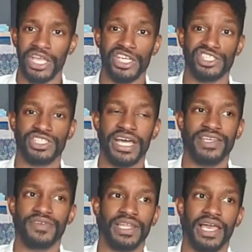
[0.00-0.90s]
There's not
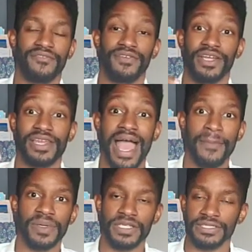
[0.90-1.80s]
even like freaking
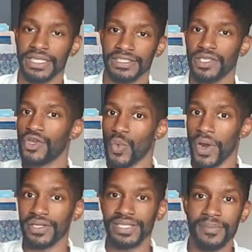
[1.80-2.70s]
happiness, as
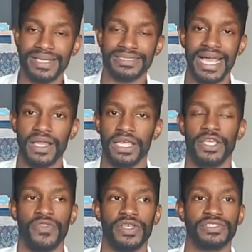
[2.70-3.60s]
where does that make sound?
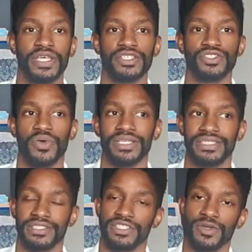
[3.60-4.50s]
These things don't
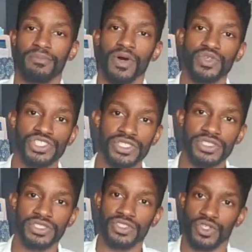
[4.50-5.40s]
exist. These
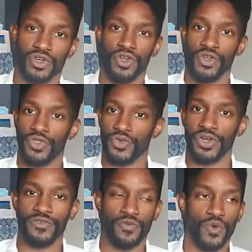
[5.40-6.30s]
emotions, these are
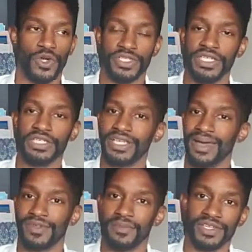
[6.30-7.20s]
three, 4D
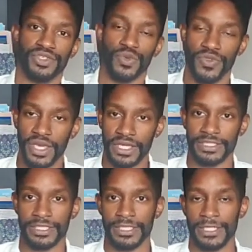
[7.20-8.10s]
type dimensional
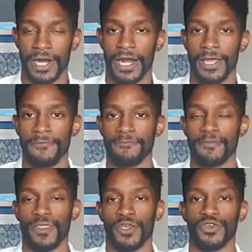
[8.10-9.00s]
things, all right?
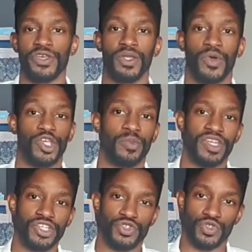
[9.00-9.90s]
You're dealing with
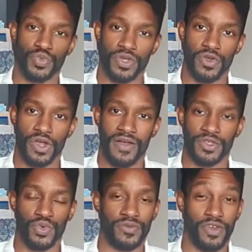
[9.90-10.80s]
human issues when you have a
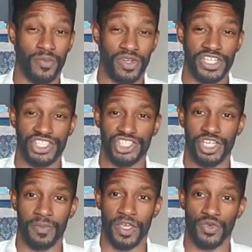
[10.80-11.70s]
twin flame
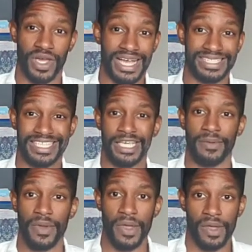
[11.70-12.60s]
relationship and you guys
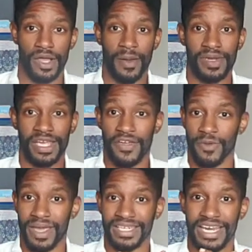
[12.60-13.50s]
keep coming together
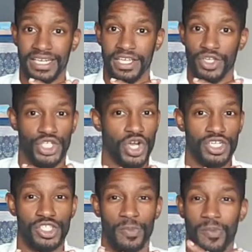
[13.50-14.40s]
magnetically. You're
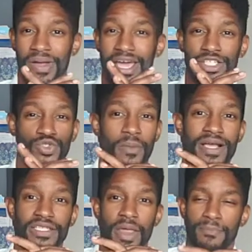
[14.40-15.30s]
charged up. Oh my god, it's so
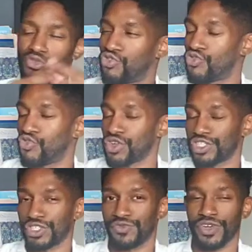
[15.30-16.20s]
amazing! And poof, was
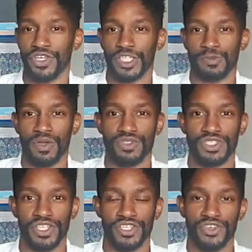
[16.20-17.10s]
just freaking
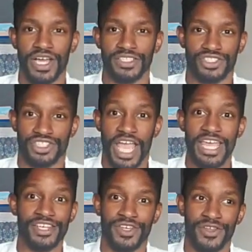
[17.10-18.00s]
explosion, and you guys just
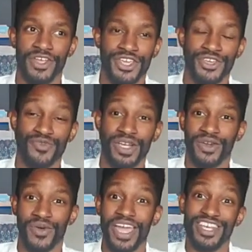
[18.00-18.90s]
hate each other. You really
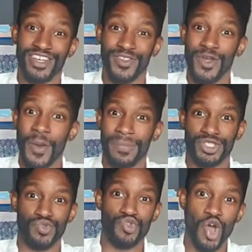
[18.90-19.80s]
don't hate each other, but
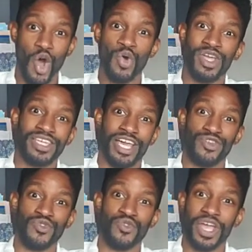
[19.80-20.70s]
you know that
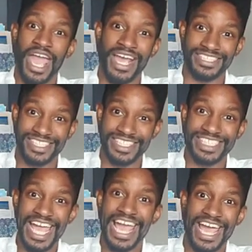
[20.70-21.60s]
you can't
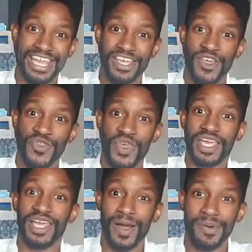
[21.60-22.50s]
stand
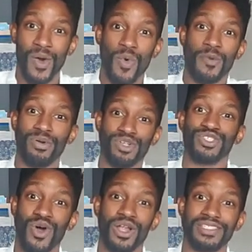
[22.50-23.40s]
thinking about one
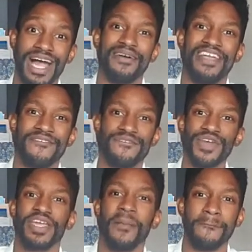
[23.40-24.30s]
person all the time. It
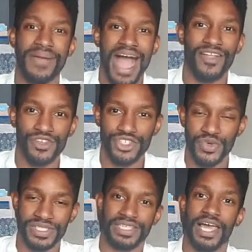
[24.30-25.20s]
freaking bothers
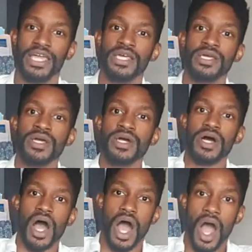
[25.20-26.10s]
you. It's like
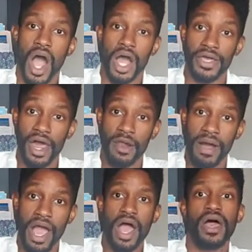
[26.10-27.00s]
ah, get out of
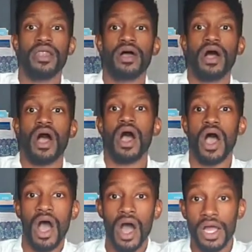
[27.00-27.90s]
my head,
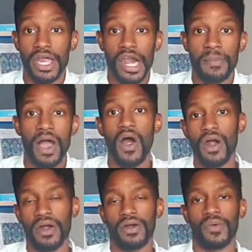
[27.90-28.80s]
ah, get out of my
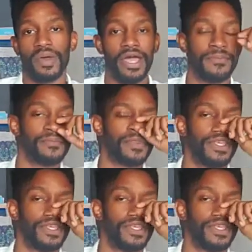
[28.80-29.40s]
heart, okay?